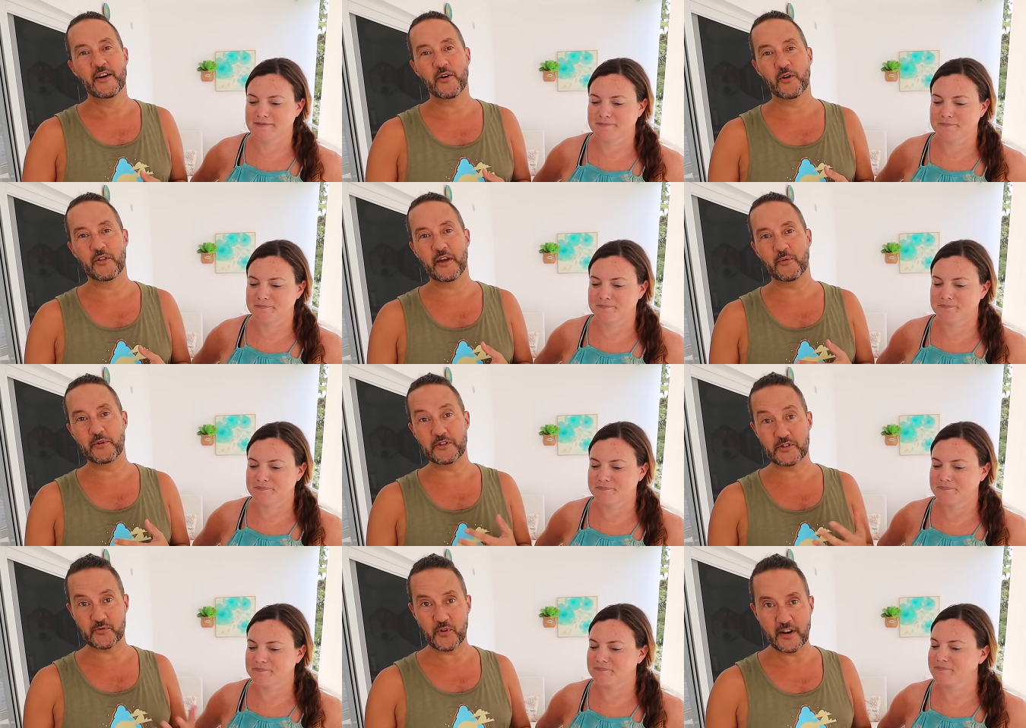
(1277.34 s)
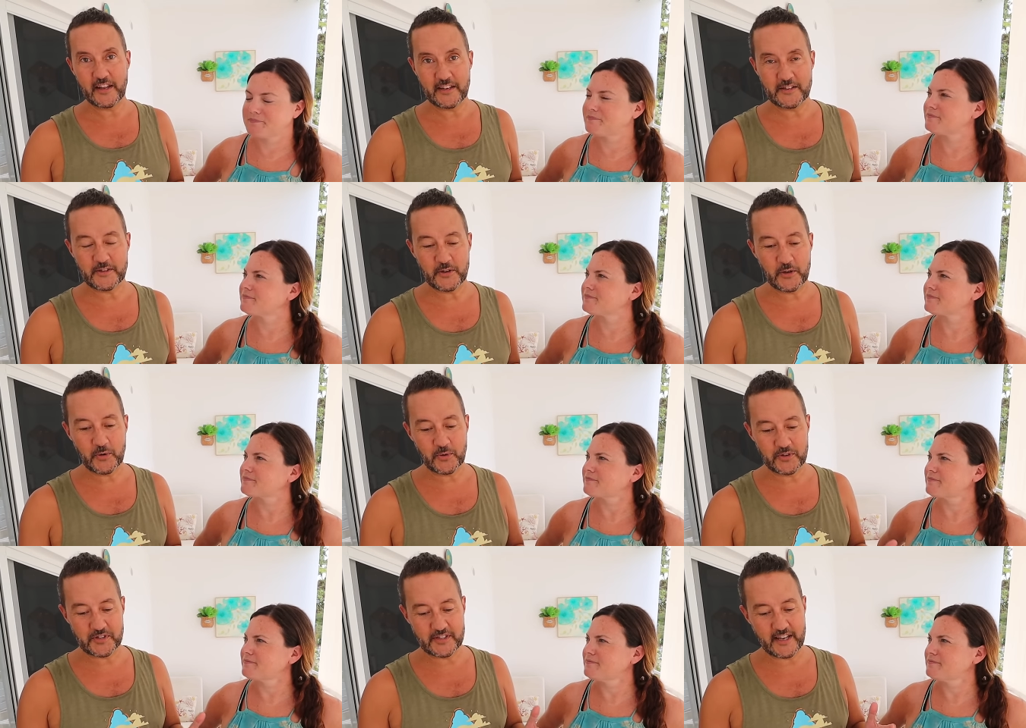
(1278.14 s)
Speaker 1: or that we just run into
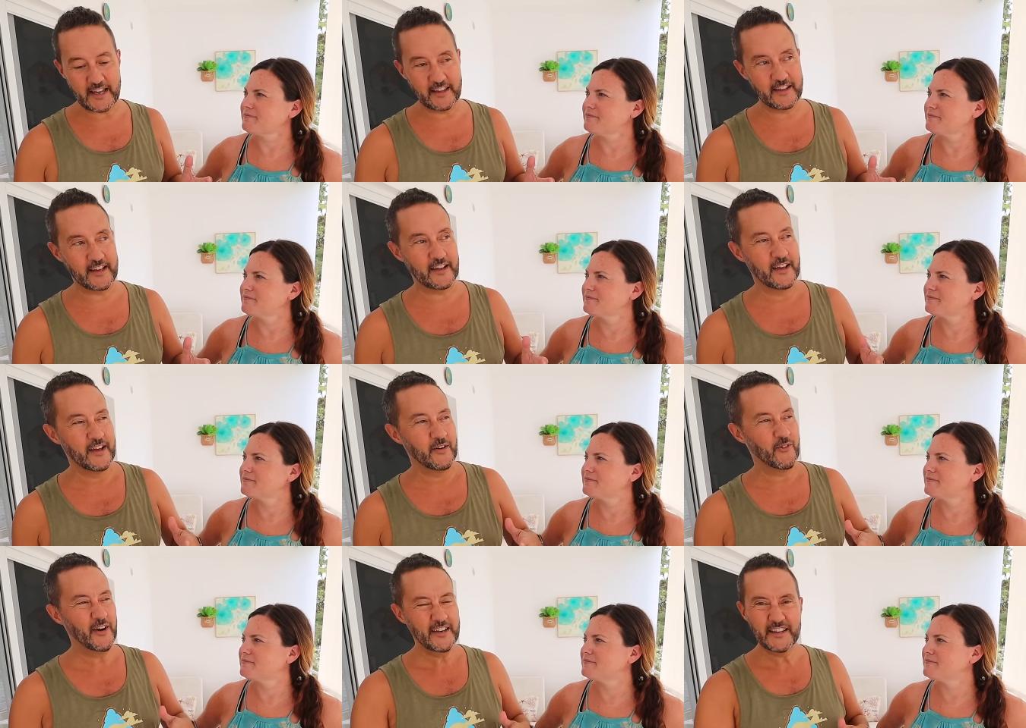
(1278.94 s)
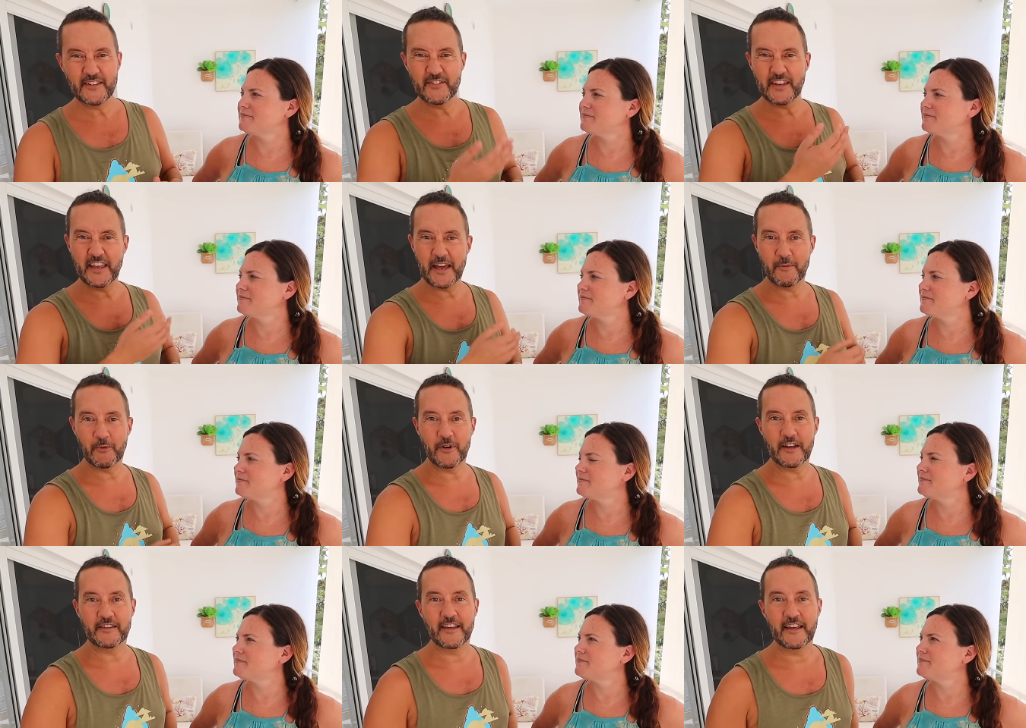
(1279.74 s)
will say like, why do you live in
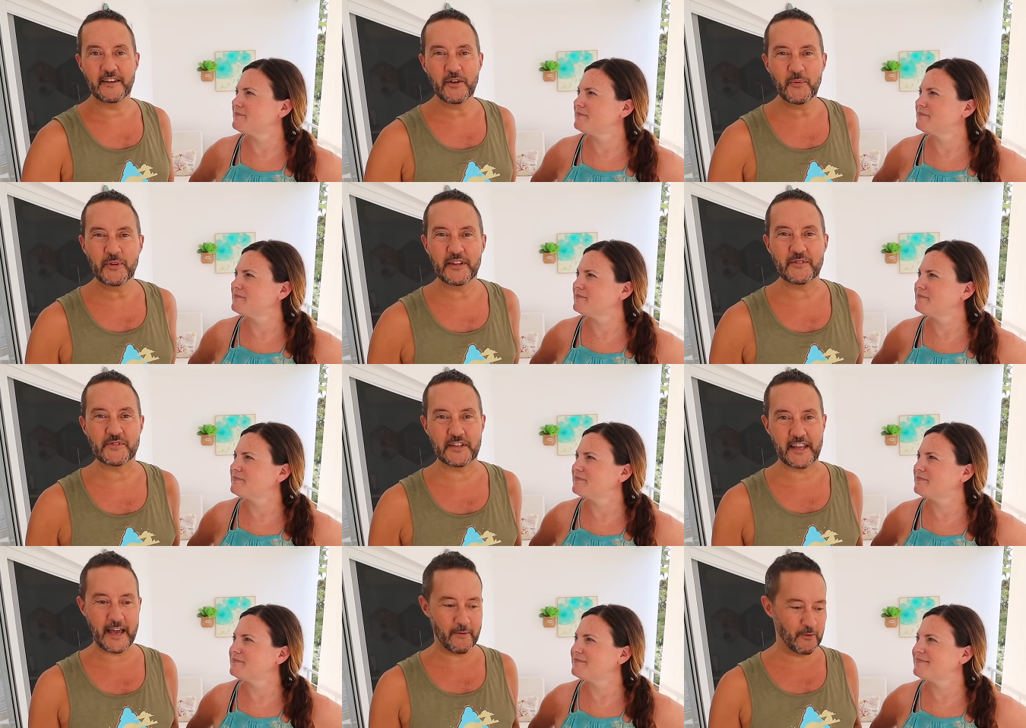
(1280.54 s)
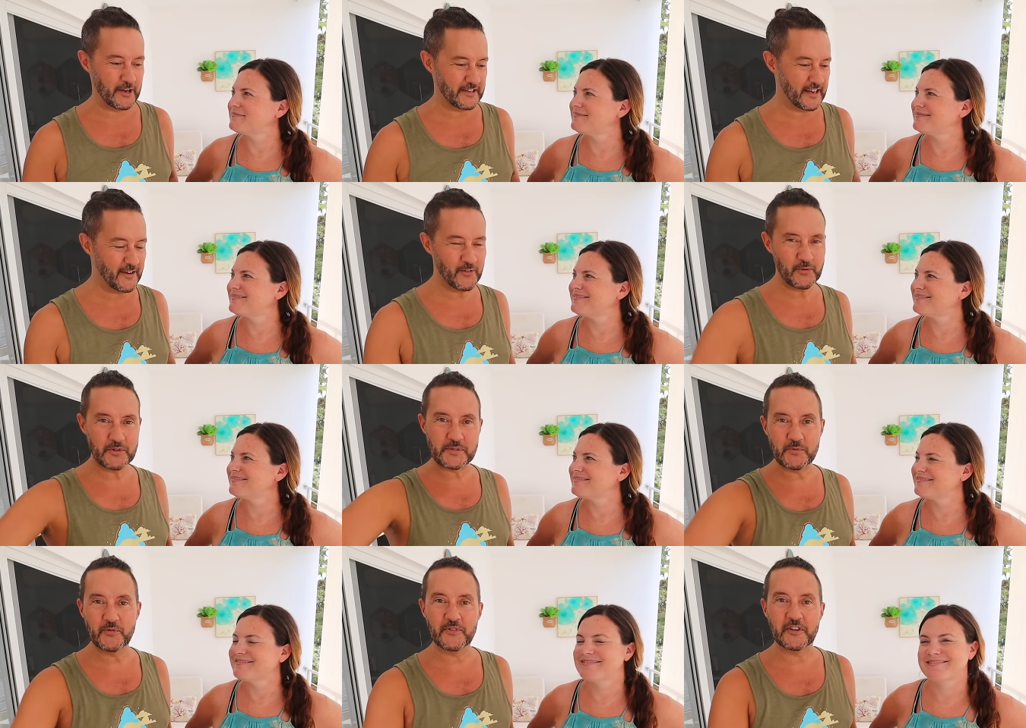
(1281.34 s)
Cabarete? No one lives in Cabarete.
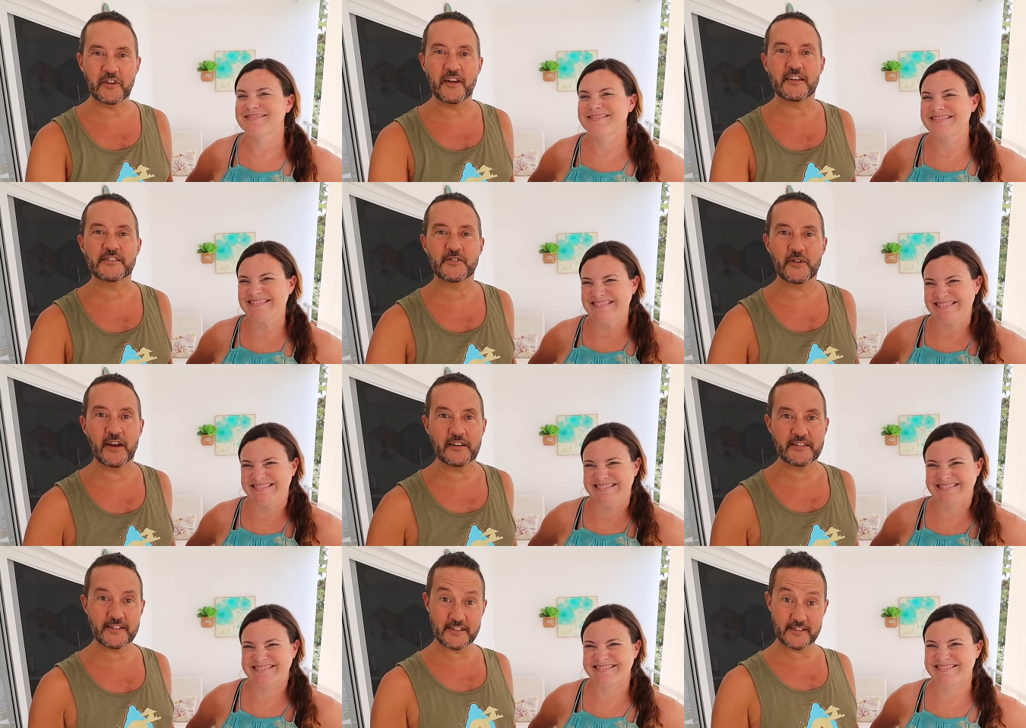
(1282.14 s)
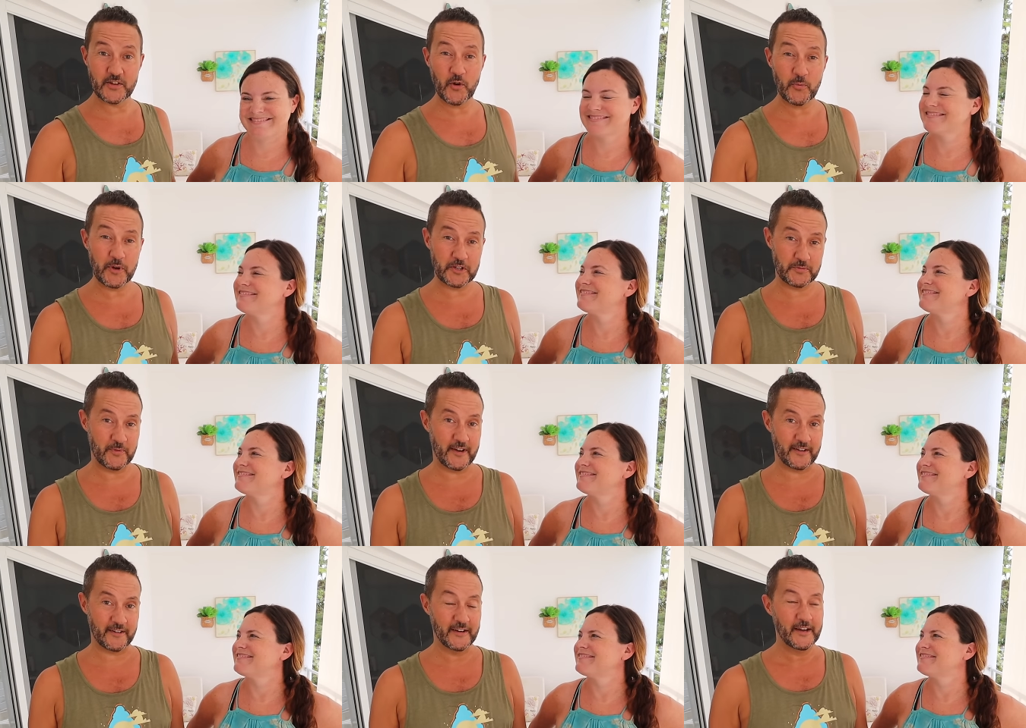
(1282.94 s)
Everyone's moving to Las Terrenas. It's so much
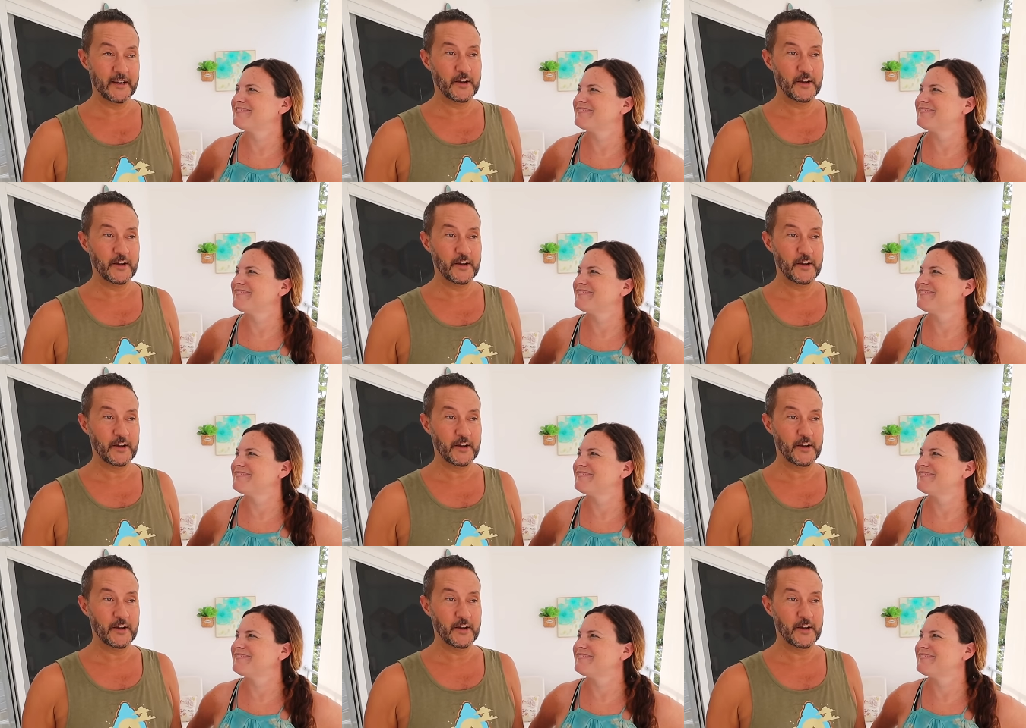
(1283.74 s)
better.